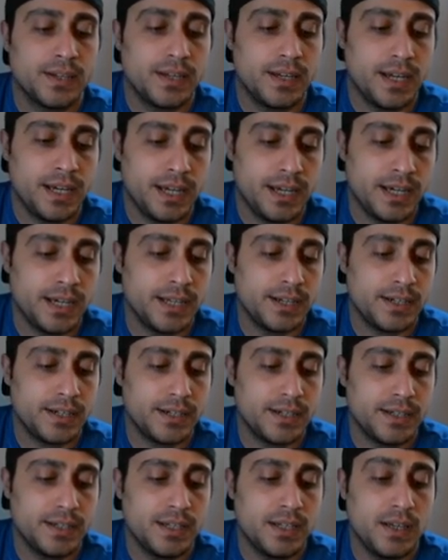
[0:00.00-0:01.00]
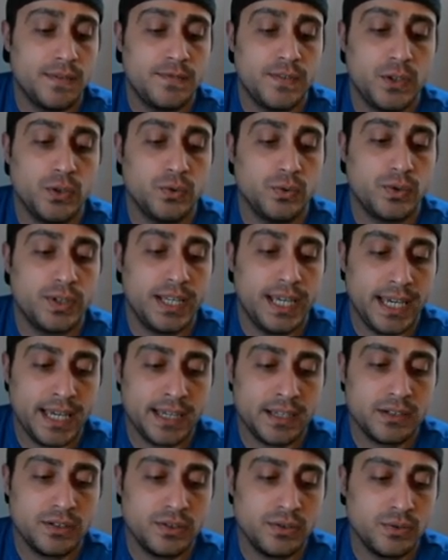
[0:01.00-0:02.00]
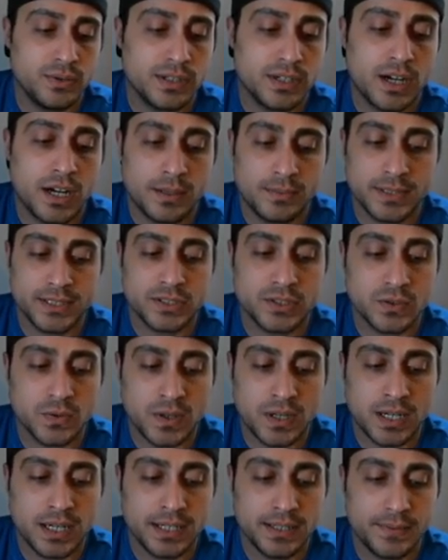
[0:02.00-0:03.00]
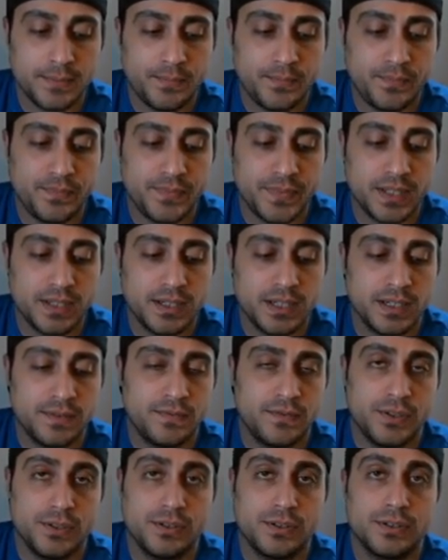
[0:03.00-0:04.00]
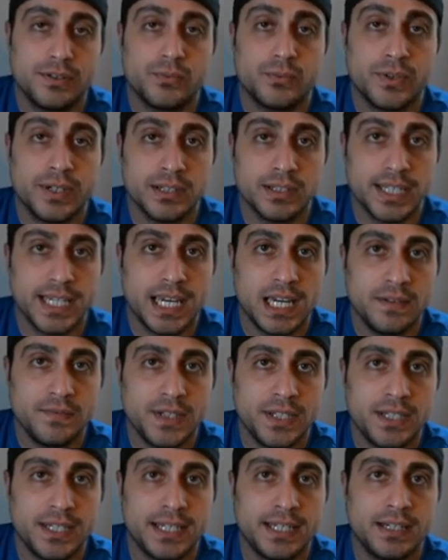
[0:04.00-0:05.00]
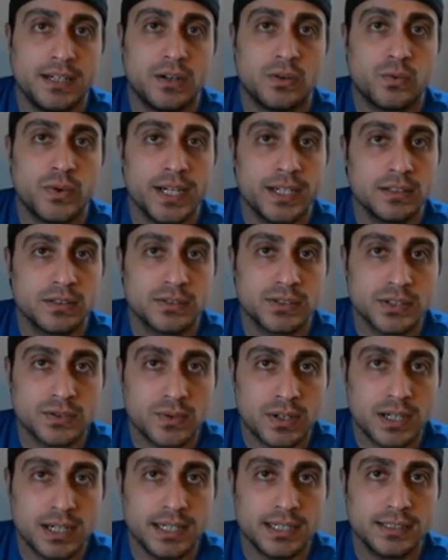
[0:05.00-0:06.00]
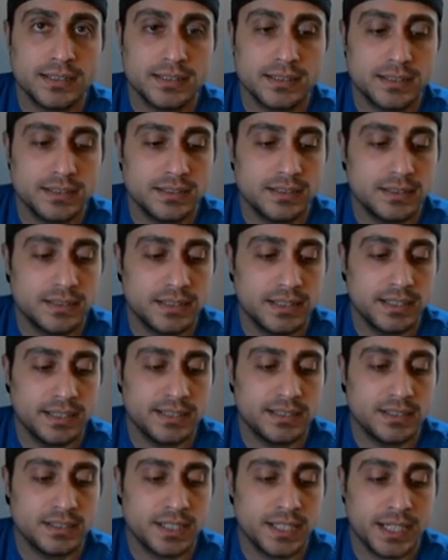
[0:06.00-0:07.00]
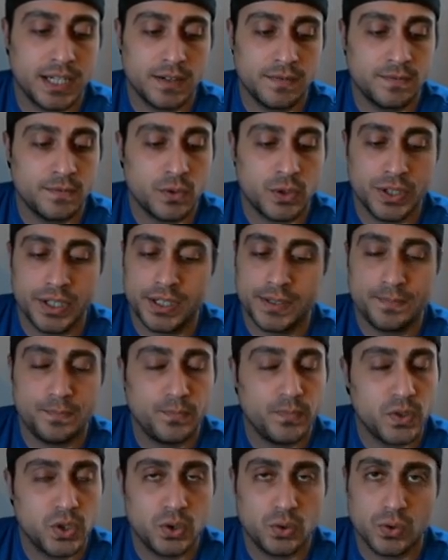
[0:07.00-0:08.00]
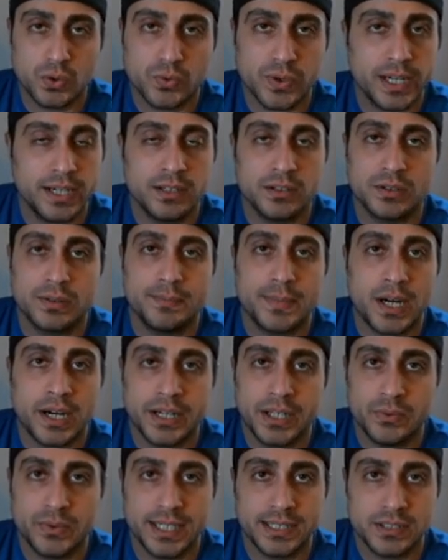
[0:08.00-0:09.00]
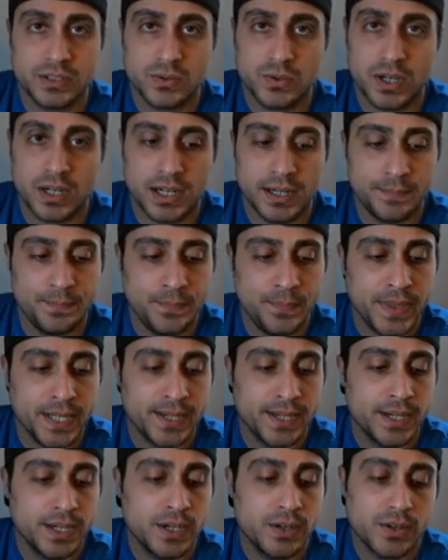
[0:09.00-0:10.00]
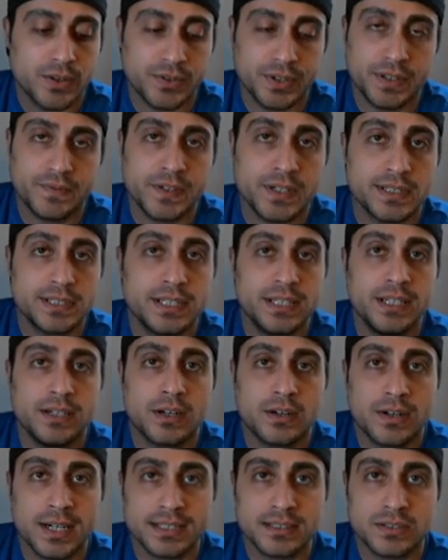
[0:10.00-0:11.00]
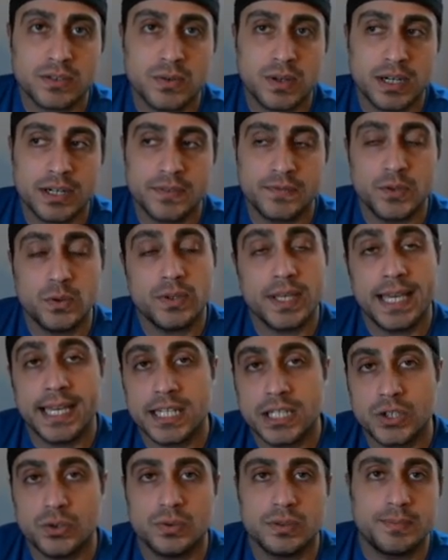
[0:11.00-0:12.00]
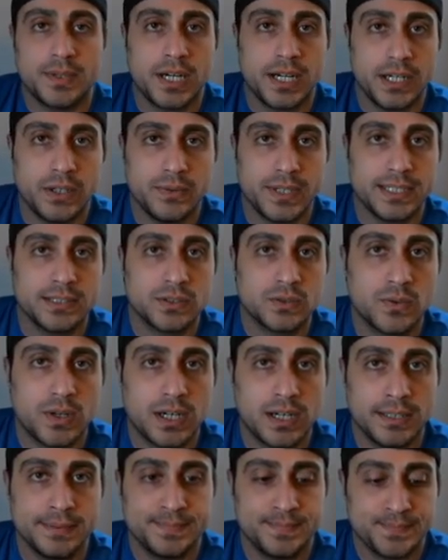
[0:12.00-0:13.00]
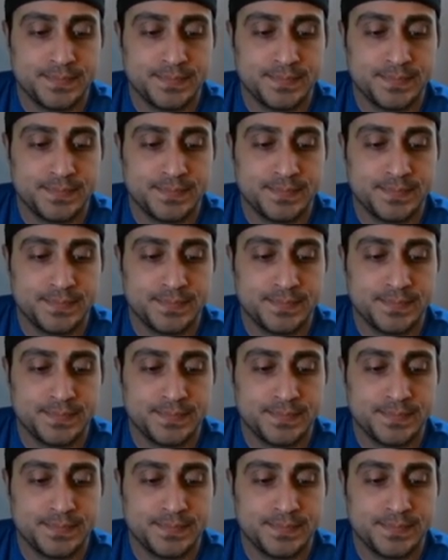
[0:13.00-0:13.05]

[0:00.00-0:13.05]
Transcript: And if you can't do a goblet squat, if you're really heavy and a regular squat is enough for you, do a regular body weight squat, or even a TRX squat if you can't do a body weight squat.